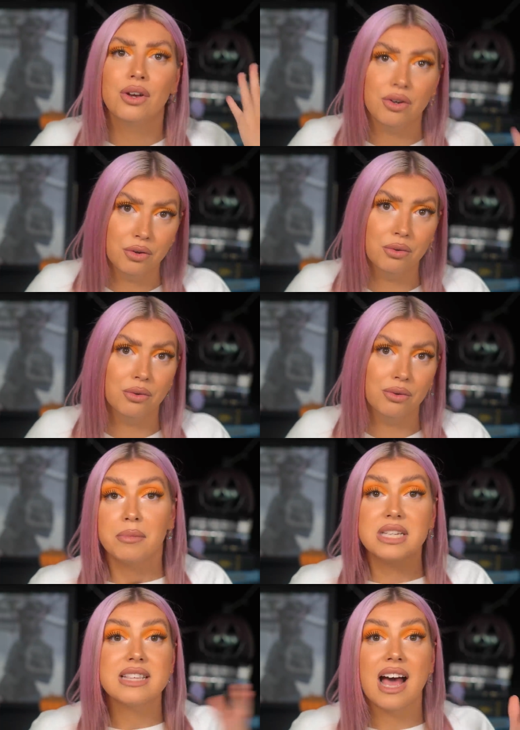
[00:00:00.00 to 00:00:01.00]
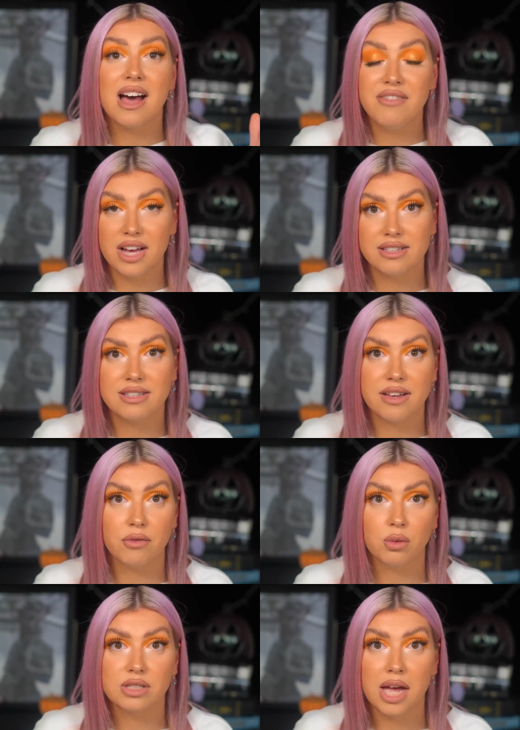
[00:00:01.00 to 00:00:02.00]
know. Police have had
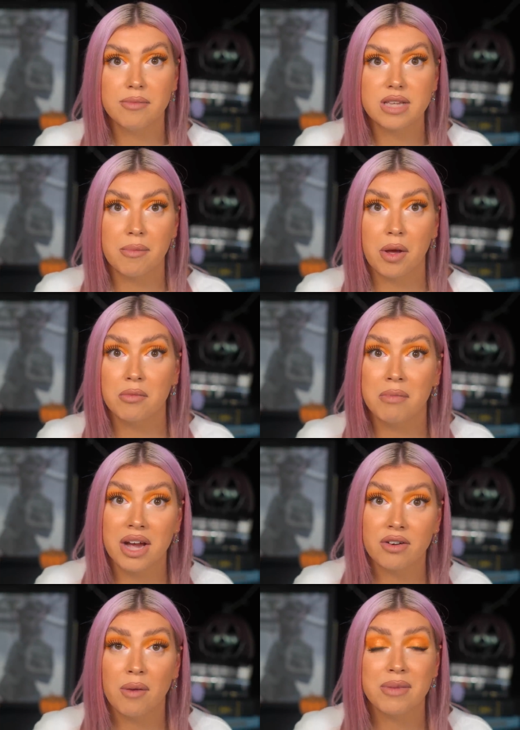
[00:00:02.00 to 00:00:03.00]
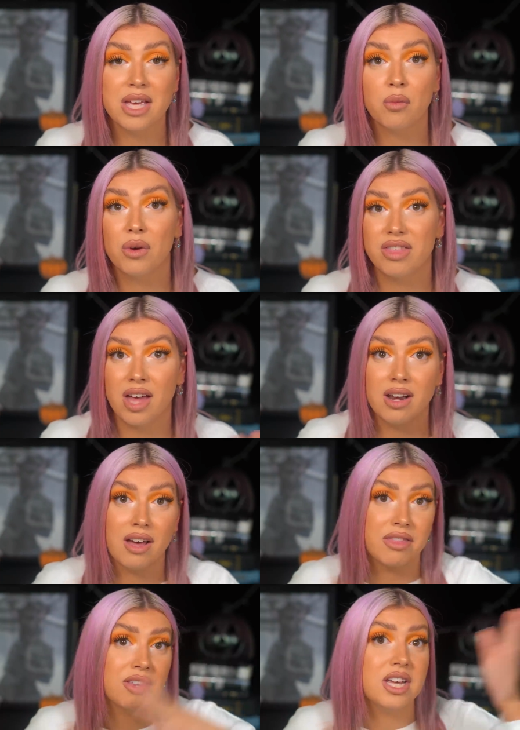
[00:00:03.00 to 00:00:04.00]
several tips about Myra being within a
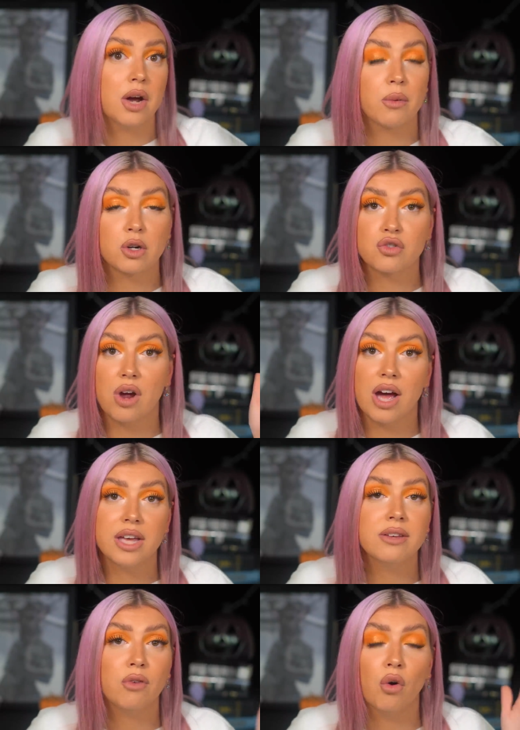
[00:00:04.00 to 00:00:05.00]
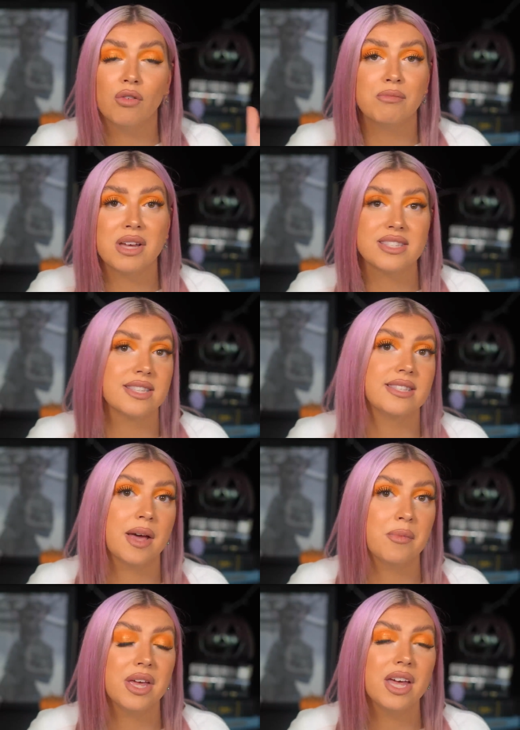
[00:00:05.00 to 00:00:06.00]
three-hour drive of
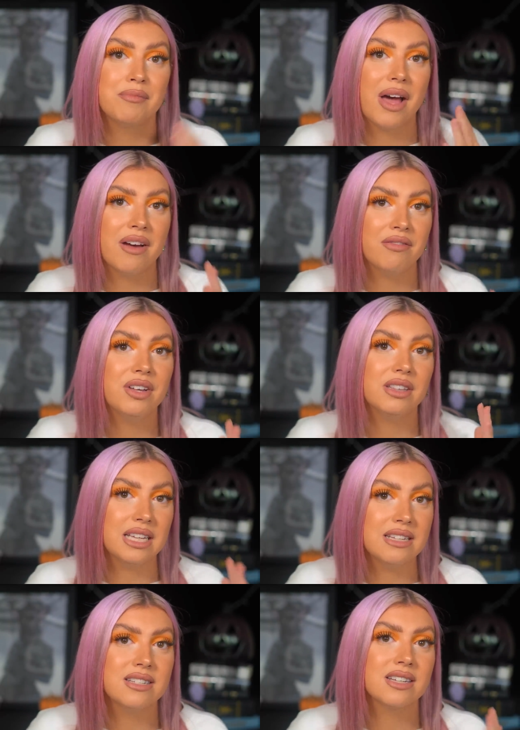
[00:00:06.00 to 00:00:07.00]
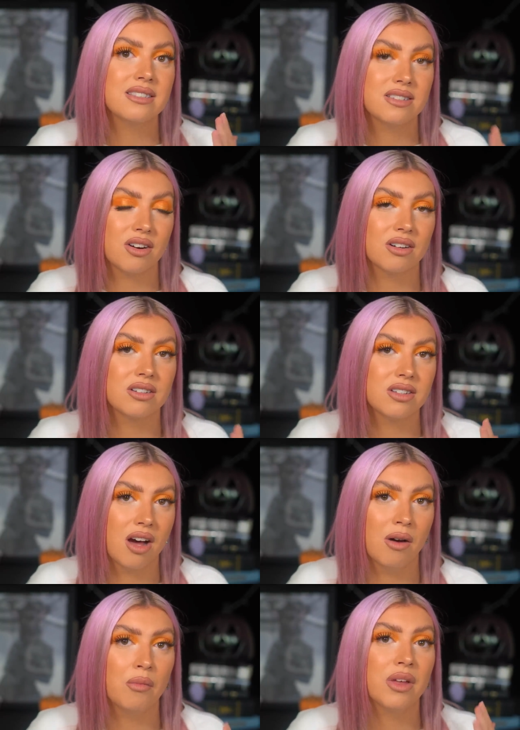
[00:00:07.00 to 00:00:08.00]
Mississippi, but every lead has turned
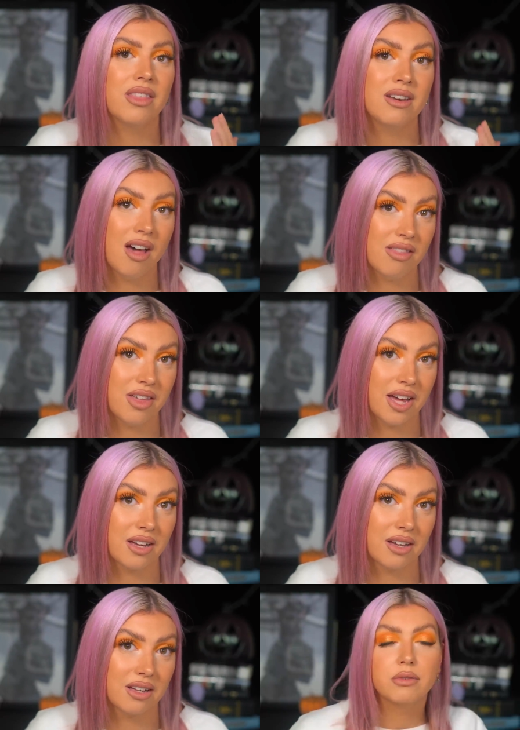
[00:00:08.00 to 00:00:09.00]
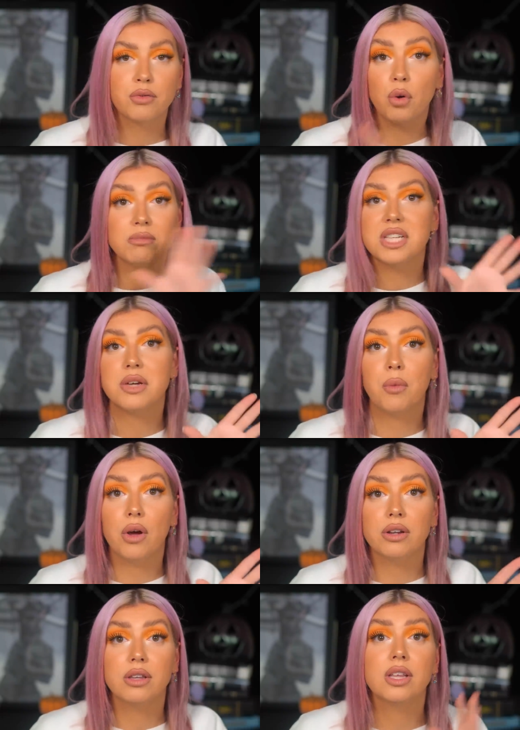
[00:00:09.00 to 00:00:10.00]
up with nothing. From day
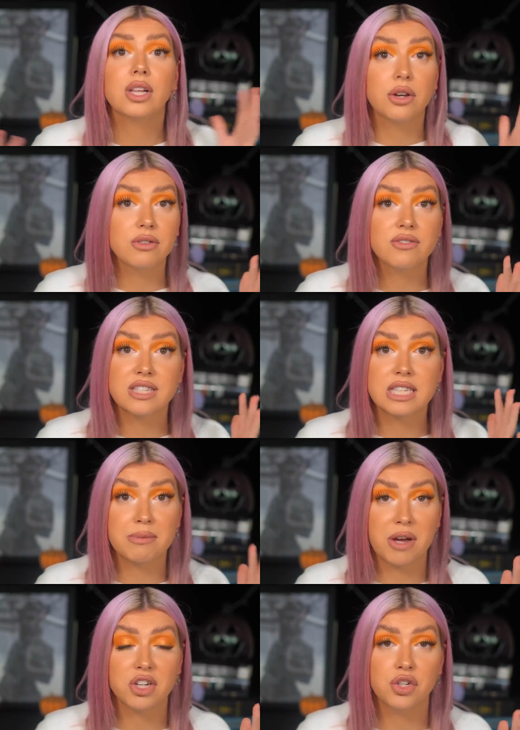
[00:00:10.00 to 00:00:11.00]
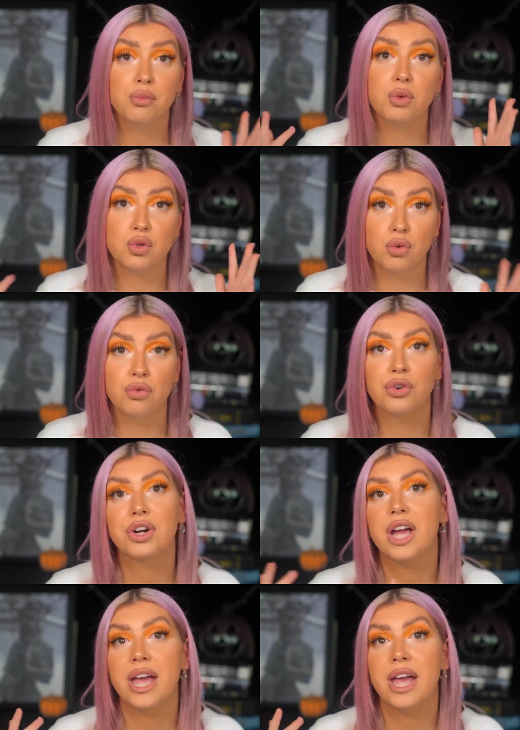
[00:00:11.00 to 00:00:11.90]
one, the cloud of suspicion was over